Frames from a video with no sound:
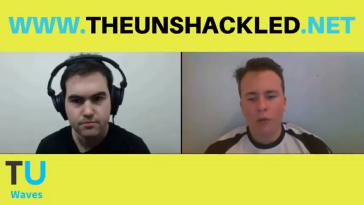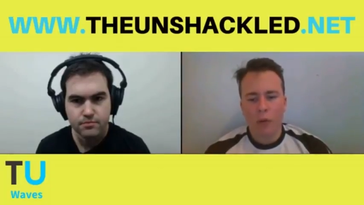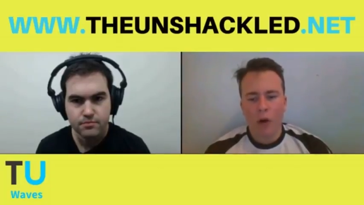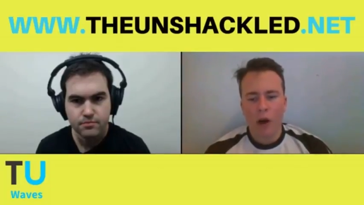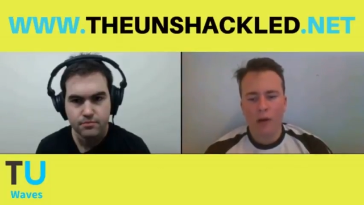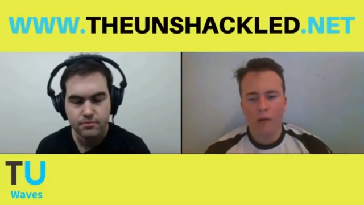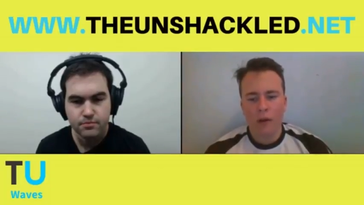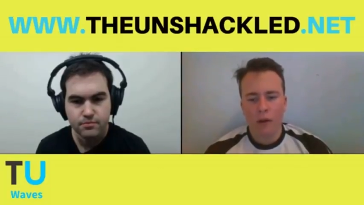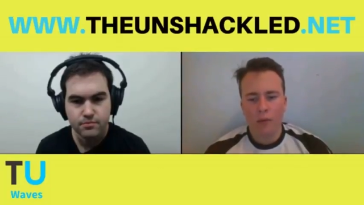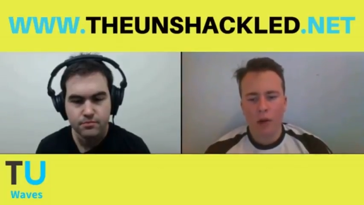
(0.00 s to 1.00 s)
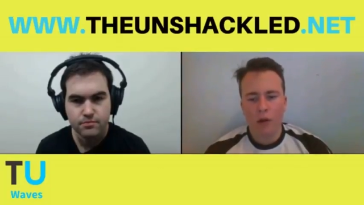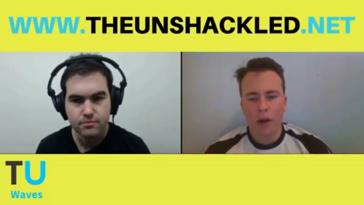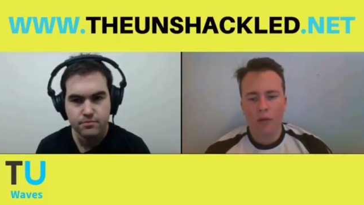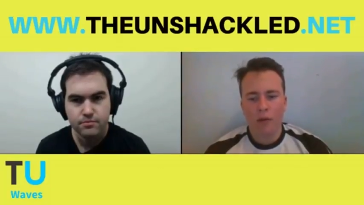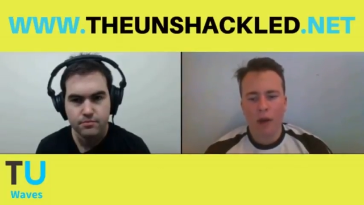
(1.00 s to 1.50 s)
Speaker 1: to them? You know, they they
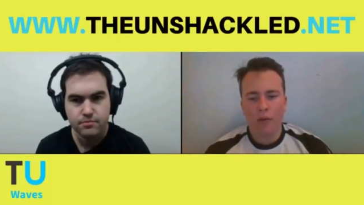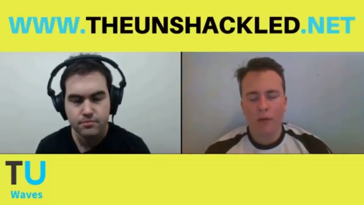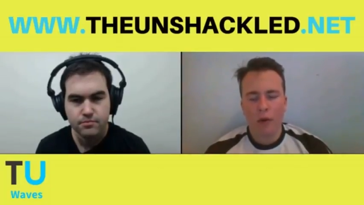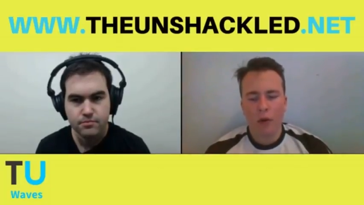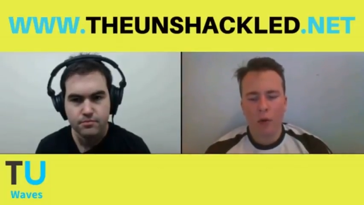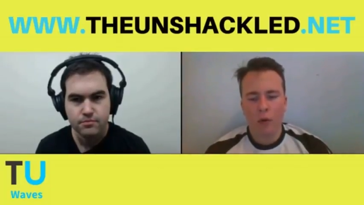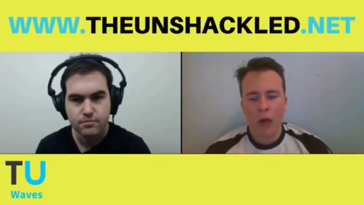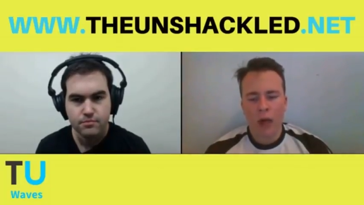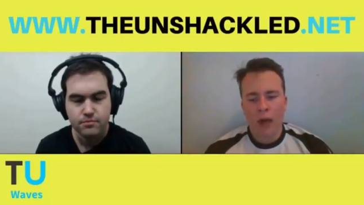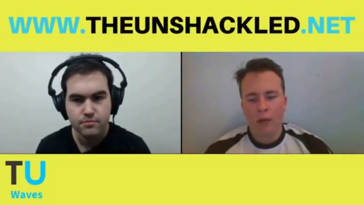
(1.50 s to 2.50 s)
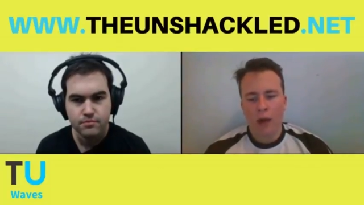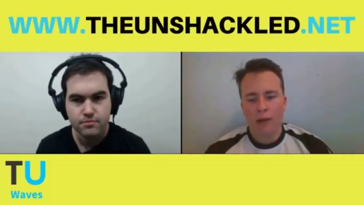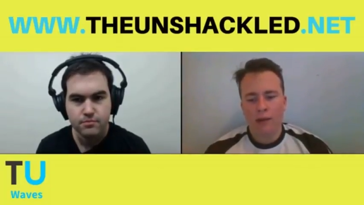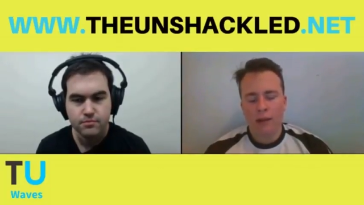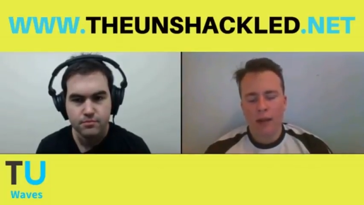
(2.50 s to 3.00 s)
feel that
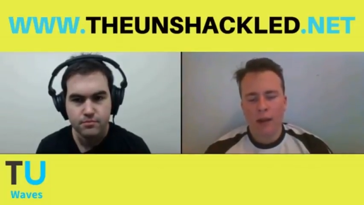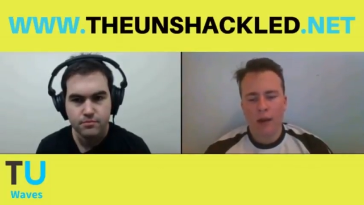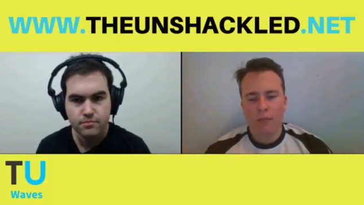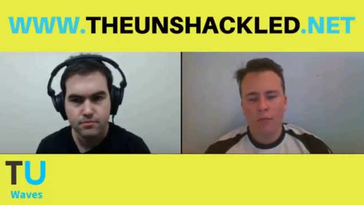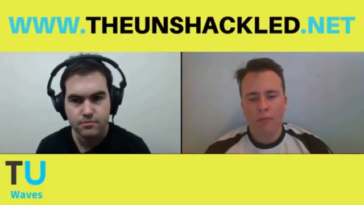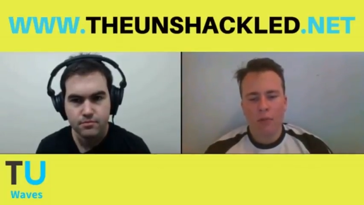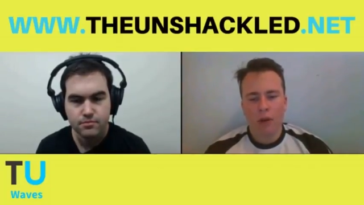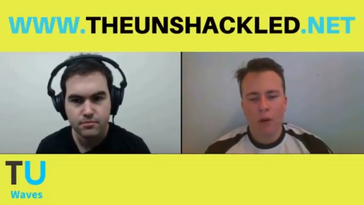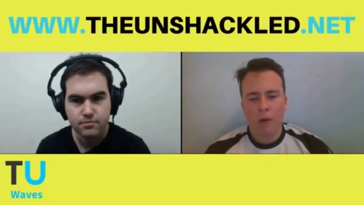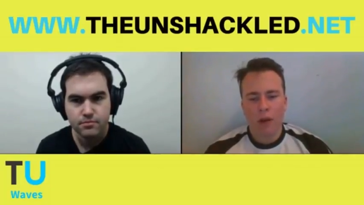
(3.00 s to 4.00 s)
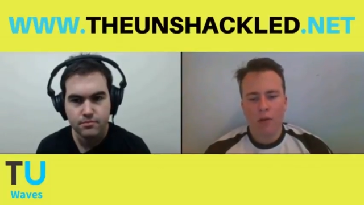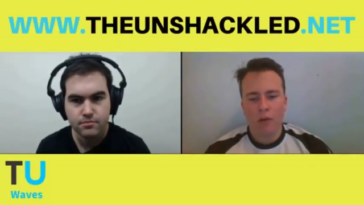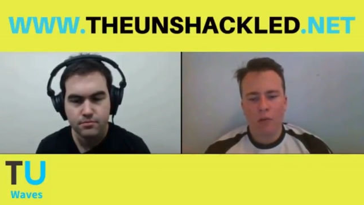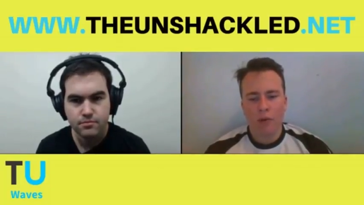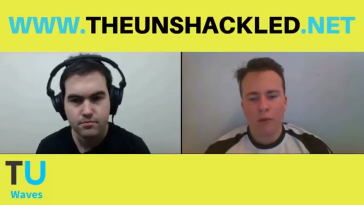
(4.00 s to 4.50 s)
uh, you know they're too big for
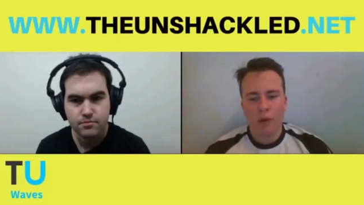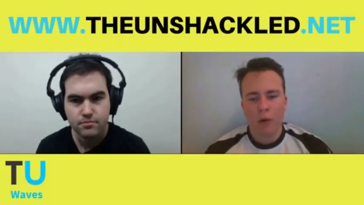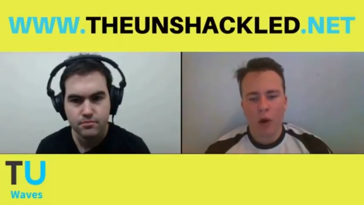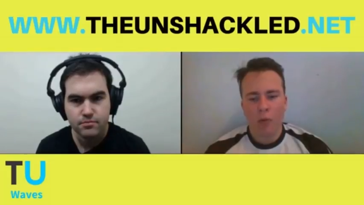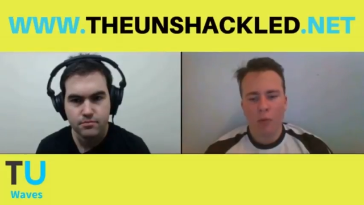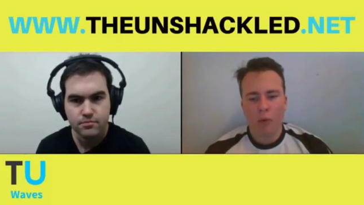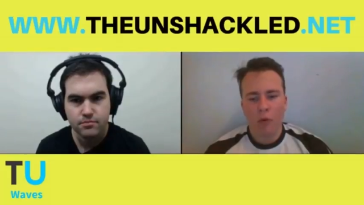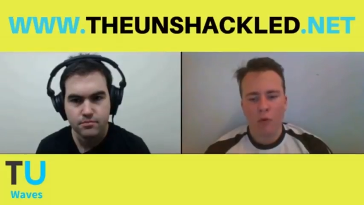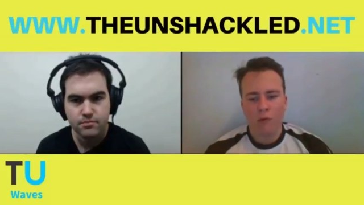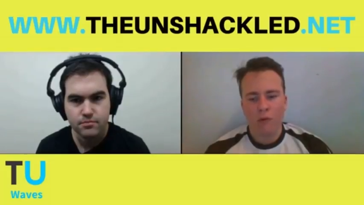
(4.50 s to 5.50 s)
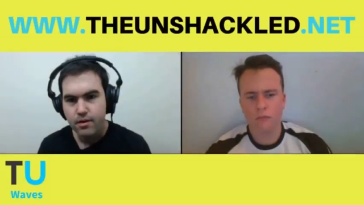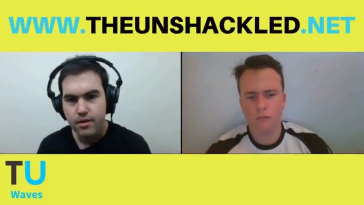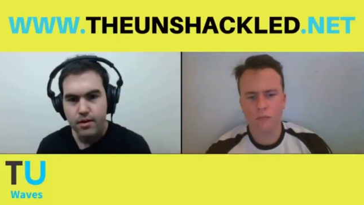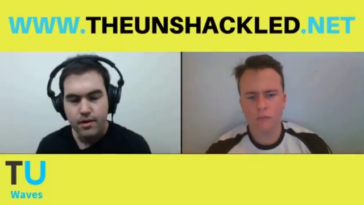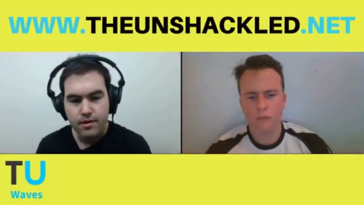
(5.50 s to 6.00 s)
their own boots.
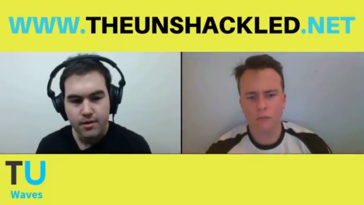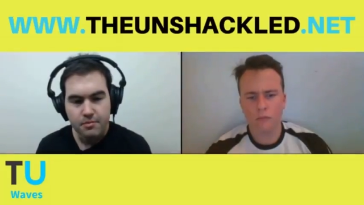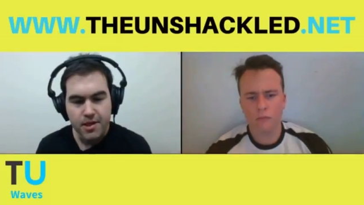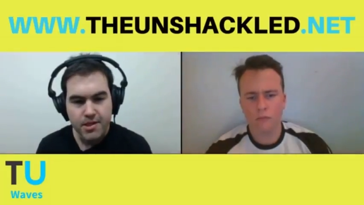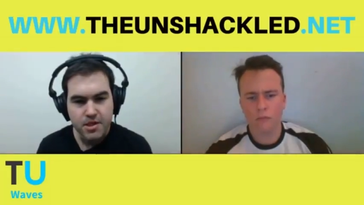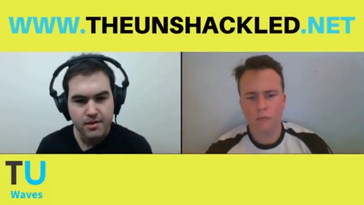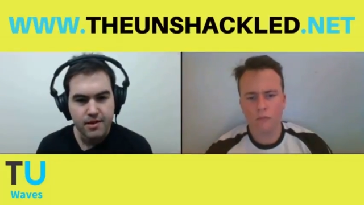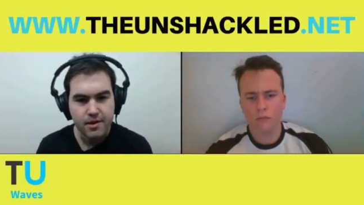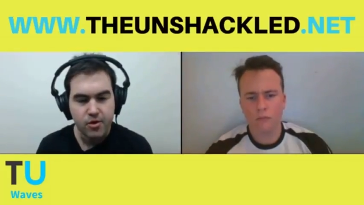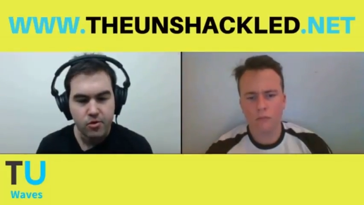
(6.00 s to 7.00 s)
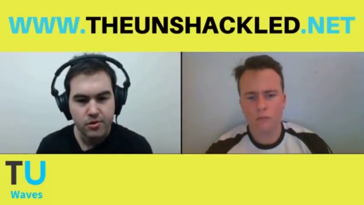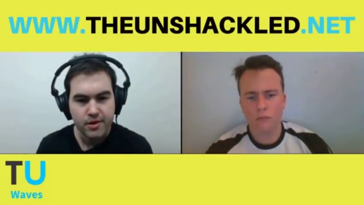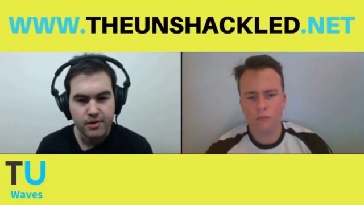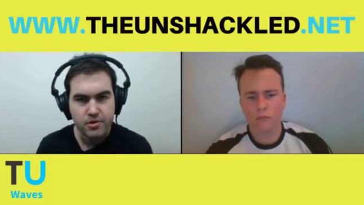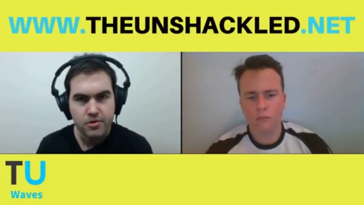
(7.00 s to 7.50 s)
Speaker 2: You mentioned that an
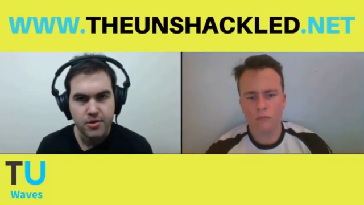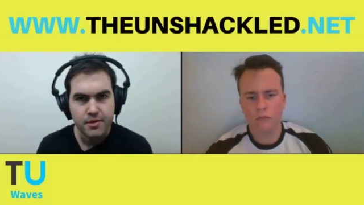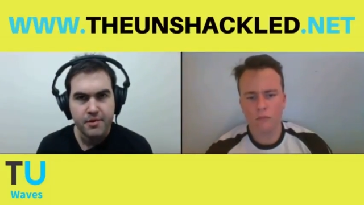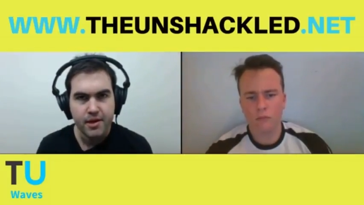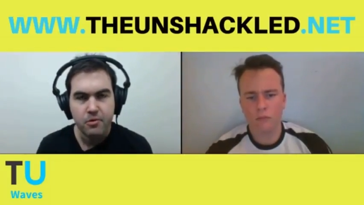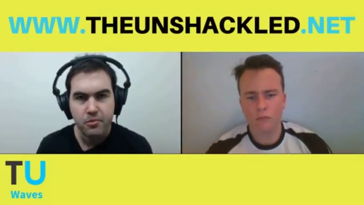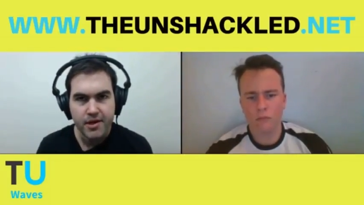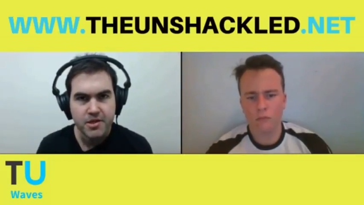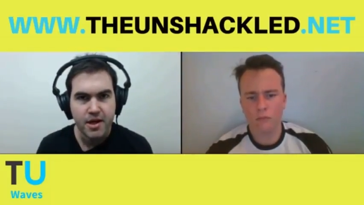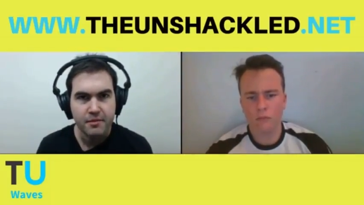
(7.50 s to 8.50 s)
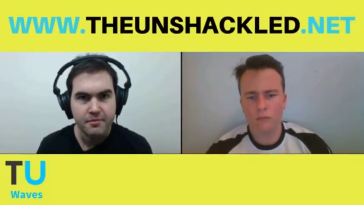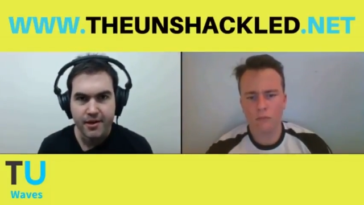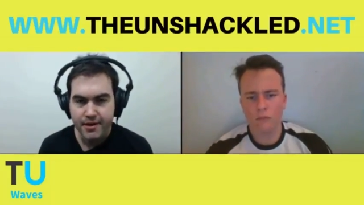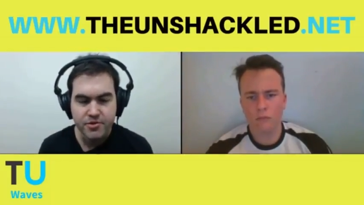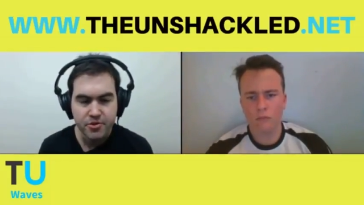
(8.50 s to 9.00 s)
audit could be a witch hunt, but
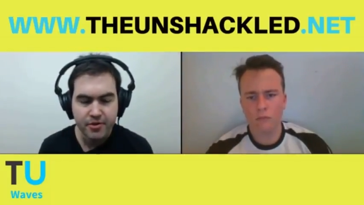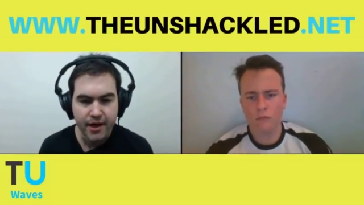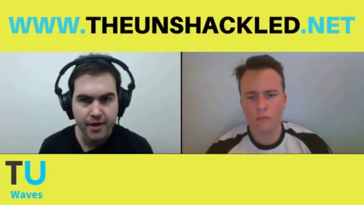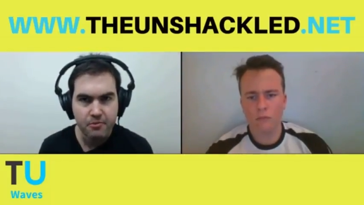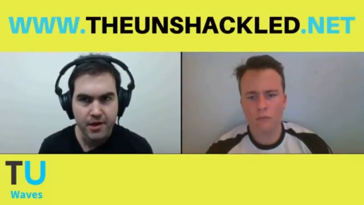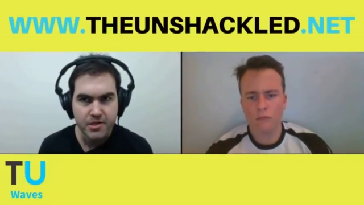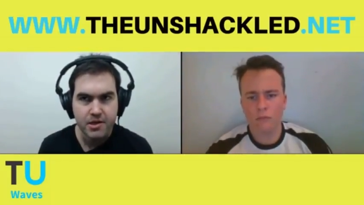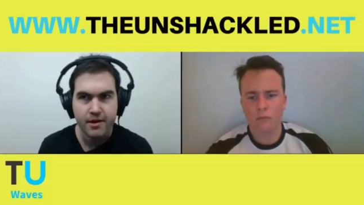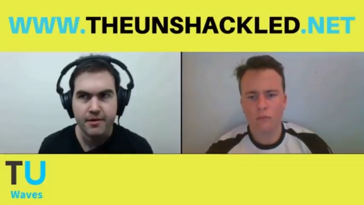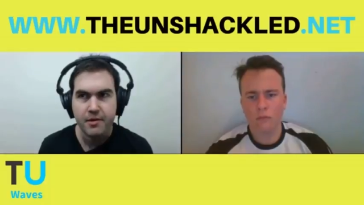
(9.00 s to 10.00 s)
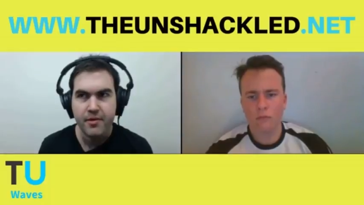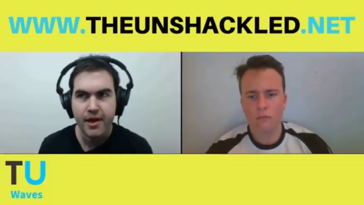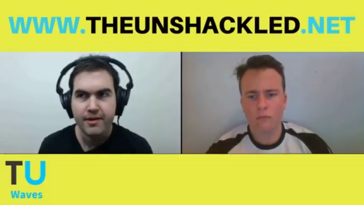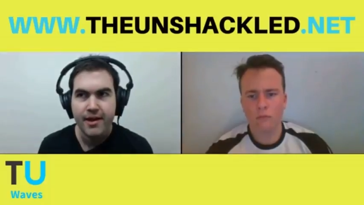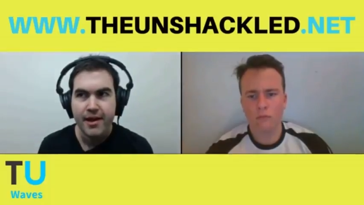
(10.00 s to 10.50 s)
it's already a witch hunt. I
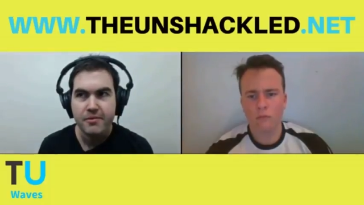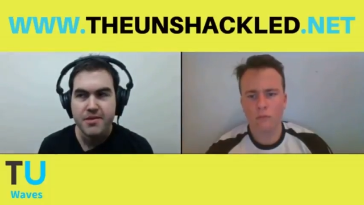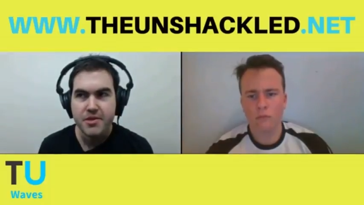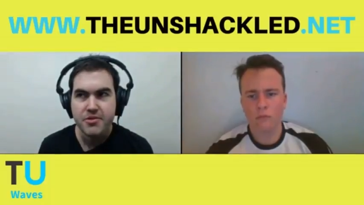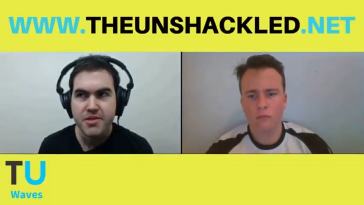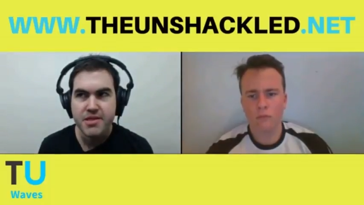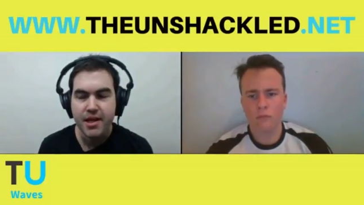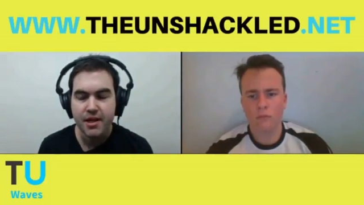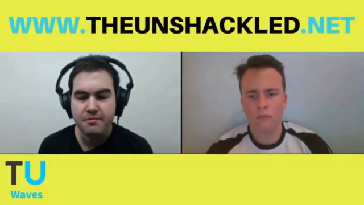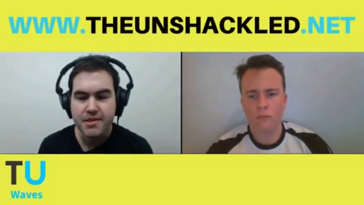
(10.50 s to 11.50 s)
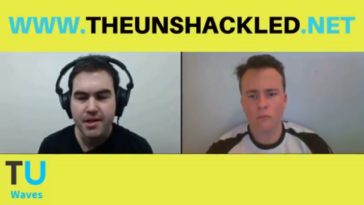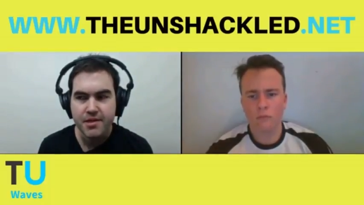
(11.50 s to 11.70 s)
mean, it was interesting Mathias